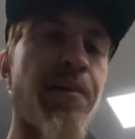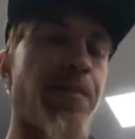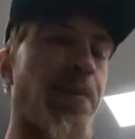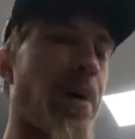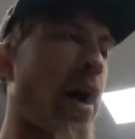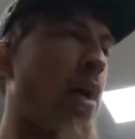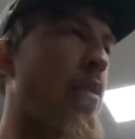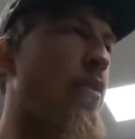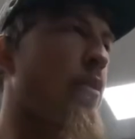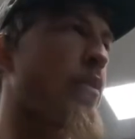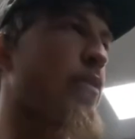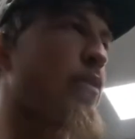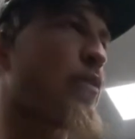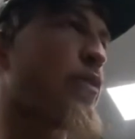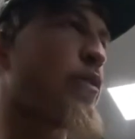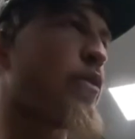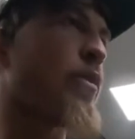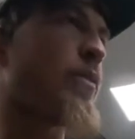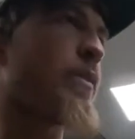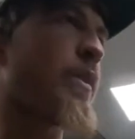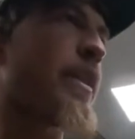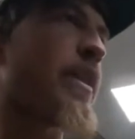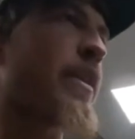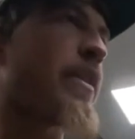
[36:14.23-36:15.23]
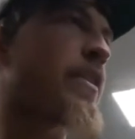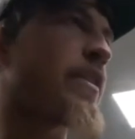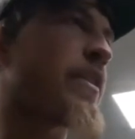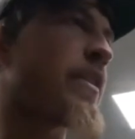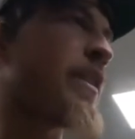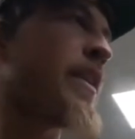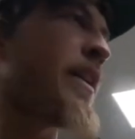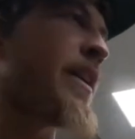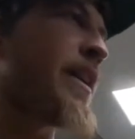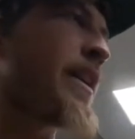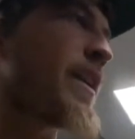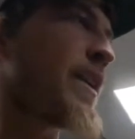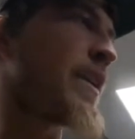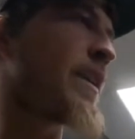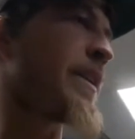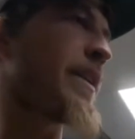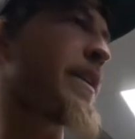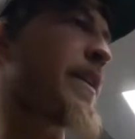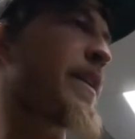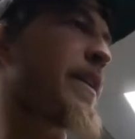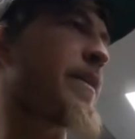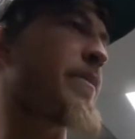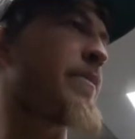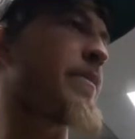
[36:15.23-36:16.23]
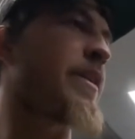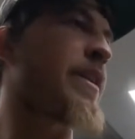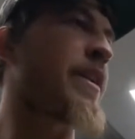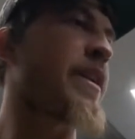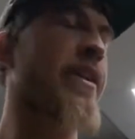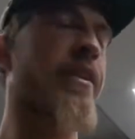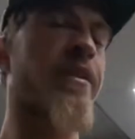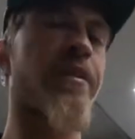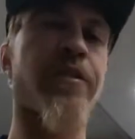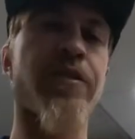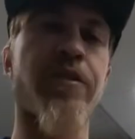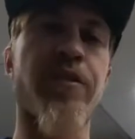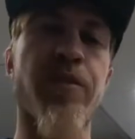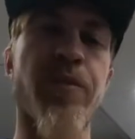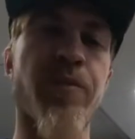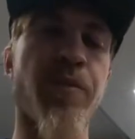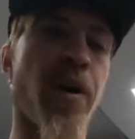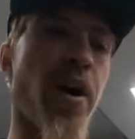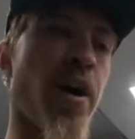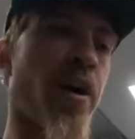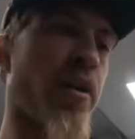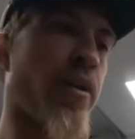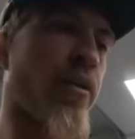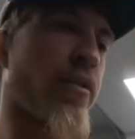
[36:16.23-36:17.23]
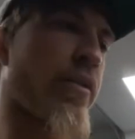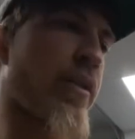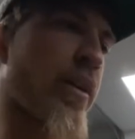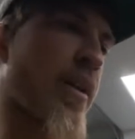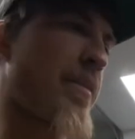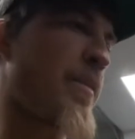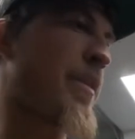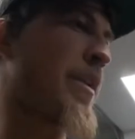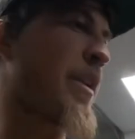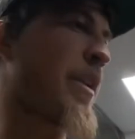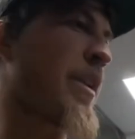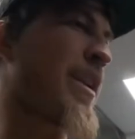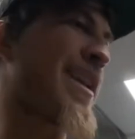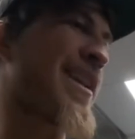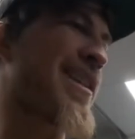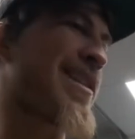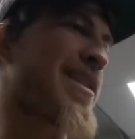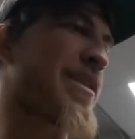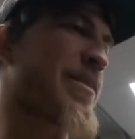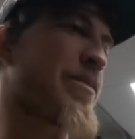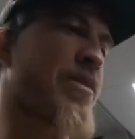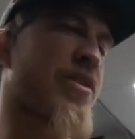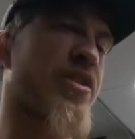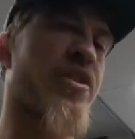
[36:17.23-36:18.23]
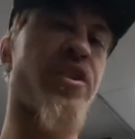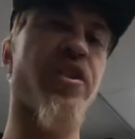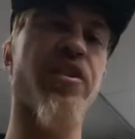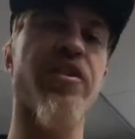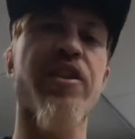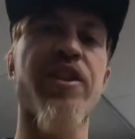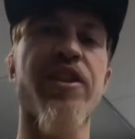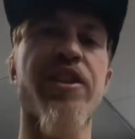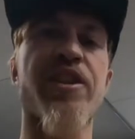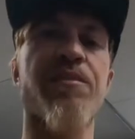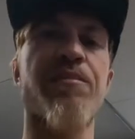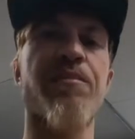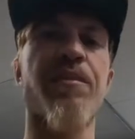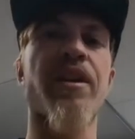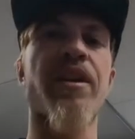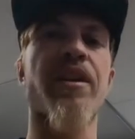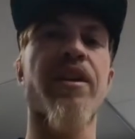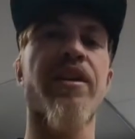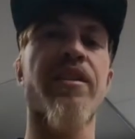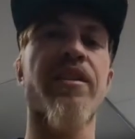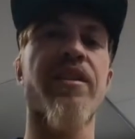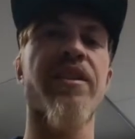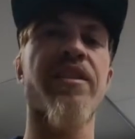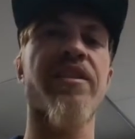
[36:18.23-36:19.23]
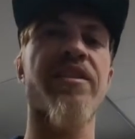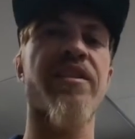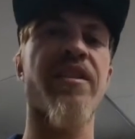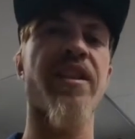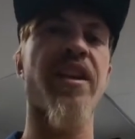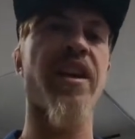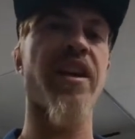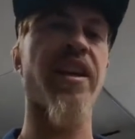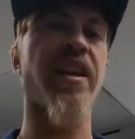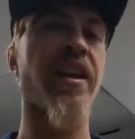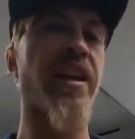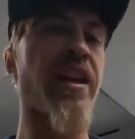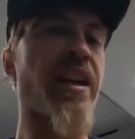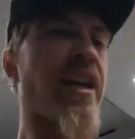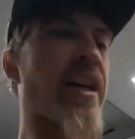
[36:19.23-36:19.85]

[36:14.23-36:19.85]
Power through them here, get them done. So tomorrow, I'm gonna kick some serious butt on this thing.